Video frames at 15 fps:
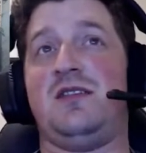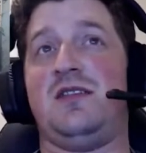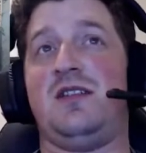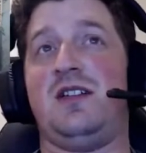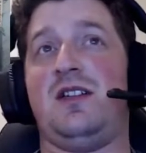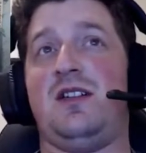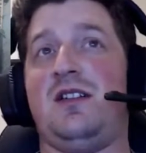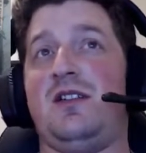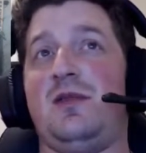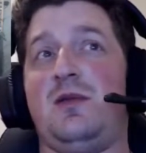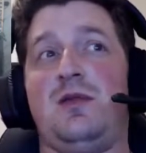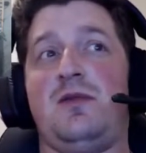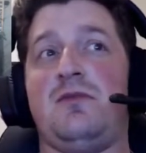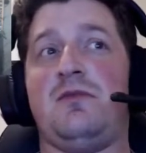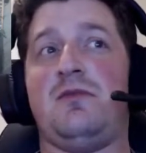
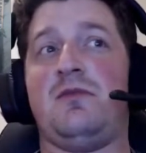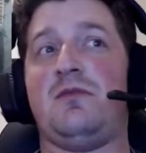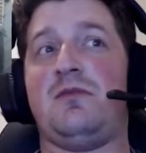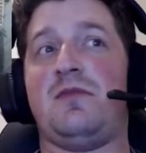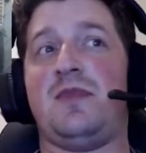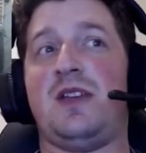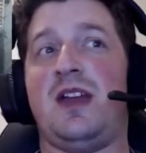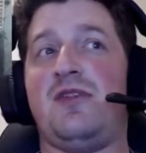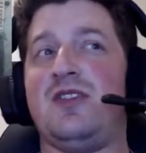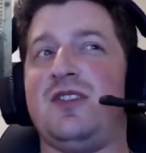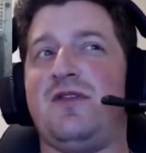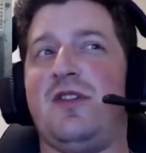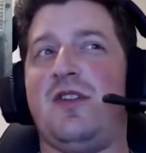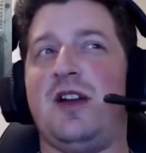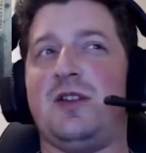They haven't
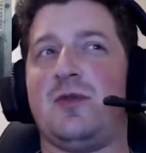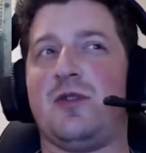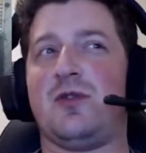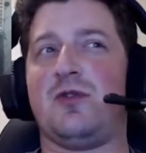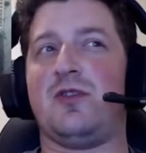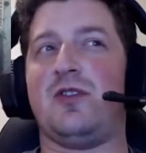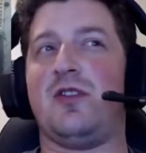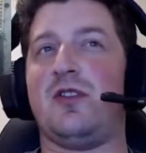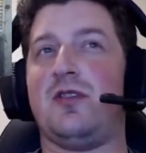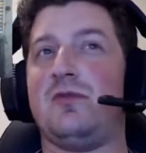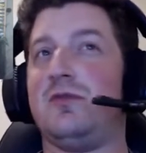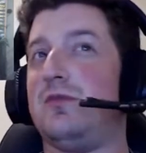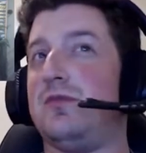defined whether or not